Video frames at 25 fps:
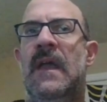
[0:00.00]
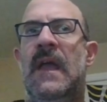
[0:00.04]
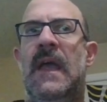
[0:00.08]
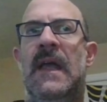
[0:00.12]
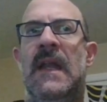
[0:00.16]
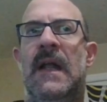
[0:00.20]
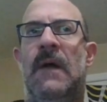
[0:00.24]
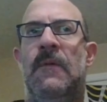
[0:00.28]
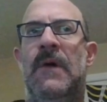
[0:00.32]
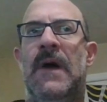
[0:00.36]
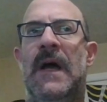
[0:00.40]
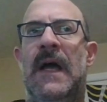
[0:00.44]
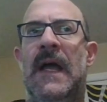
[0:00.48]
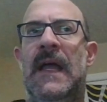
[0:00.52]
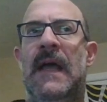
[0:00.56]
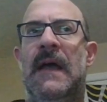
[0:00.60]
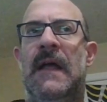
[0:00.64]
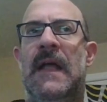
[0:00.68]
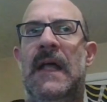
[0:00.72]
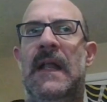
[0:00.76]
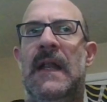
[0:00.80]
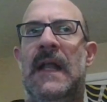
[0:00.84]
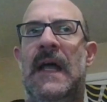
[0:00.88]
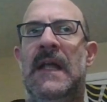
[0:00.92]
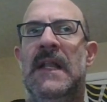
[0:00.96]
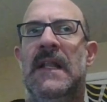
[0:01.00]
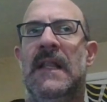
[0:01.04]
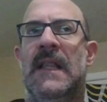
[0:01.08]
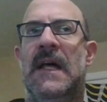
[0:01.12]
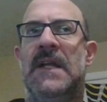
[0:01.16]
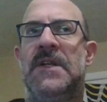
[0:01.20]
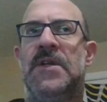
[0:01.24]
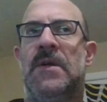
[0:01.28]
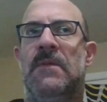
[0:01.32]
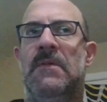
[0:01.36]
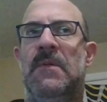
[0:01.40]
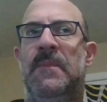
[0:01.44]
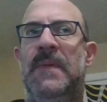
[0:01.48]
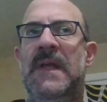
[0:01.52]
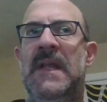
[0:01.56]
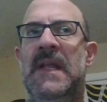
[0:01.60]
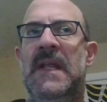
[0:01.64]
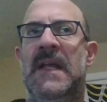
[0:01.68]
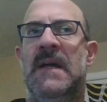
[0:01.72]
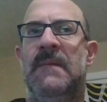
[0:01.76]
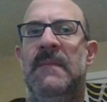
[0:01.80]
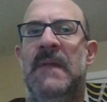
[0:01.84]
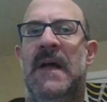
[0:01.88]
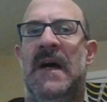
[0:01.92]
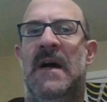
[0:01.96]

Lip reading: And I had a lot of trouble beating him.